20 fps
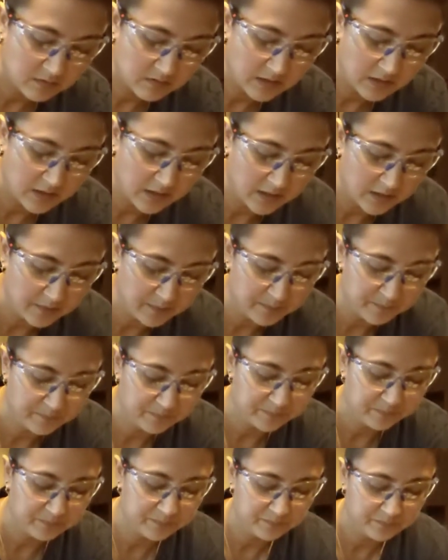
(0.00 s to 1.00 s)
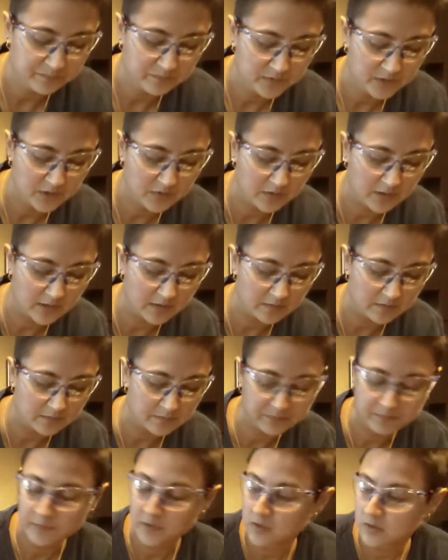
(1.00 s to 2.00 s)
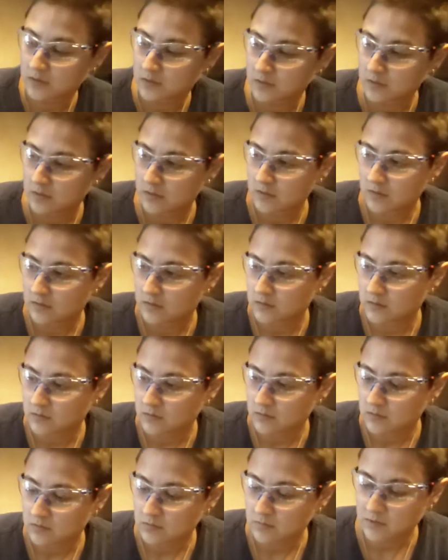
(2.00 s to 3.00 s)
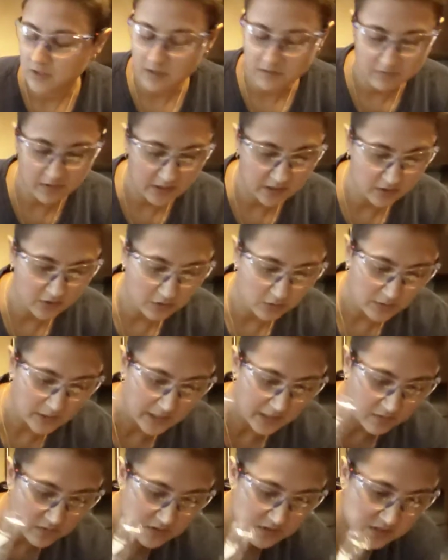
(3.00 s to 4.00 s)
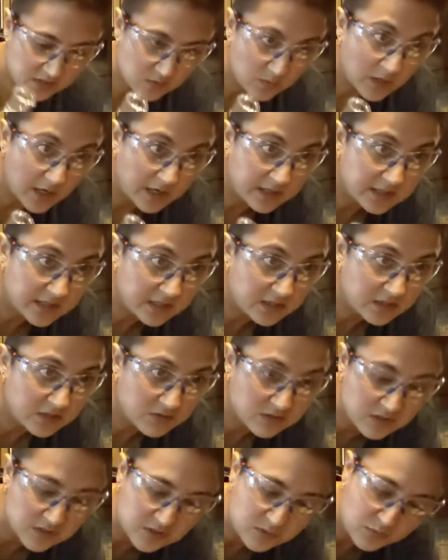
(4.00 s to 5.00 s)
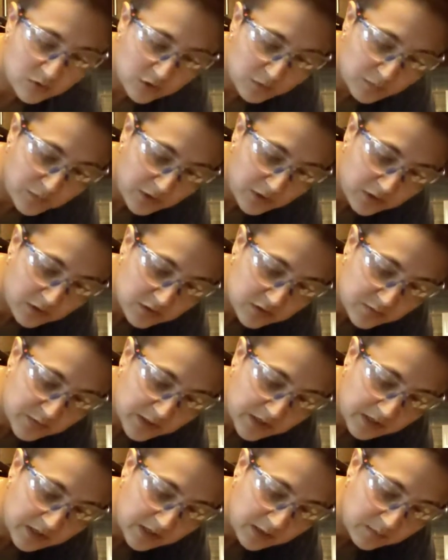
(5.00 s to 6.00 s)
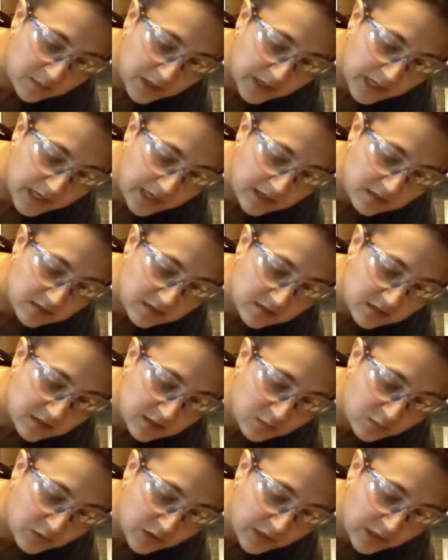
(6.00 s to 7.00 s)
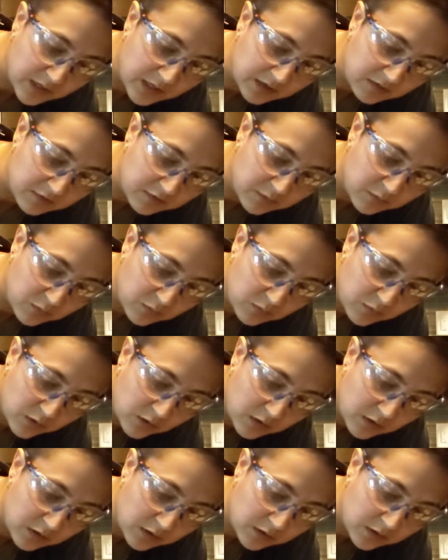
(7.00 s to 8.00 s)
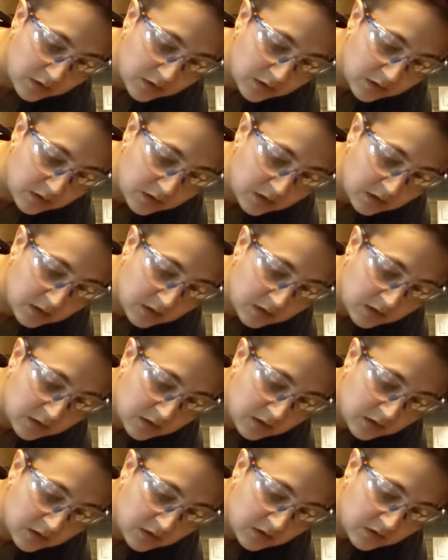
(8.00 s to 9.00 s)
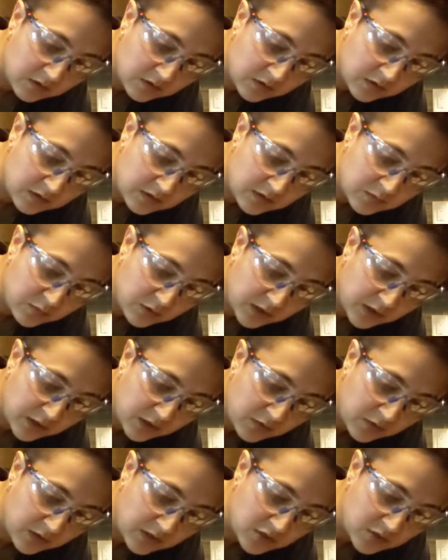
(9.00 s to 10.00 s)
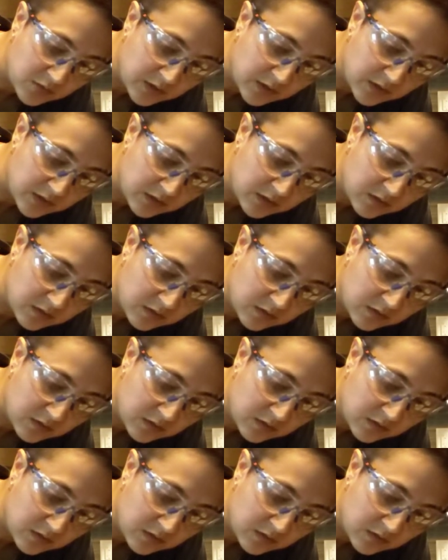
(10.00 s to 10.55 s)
Okay, great. I'm going to give that a go again. This is why I tend to use the squirt bottles, but in my haste I didn't bring any from work. So I did bring a graduated.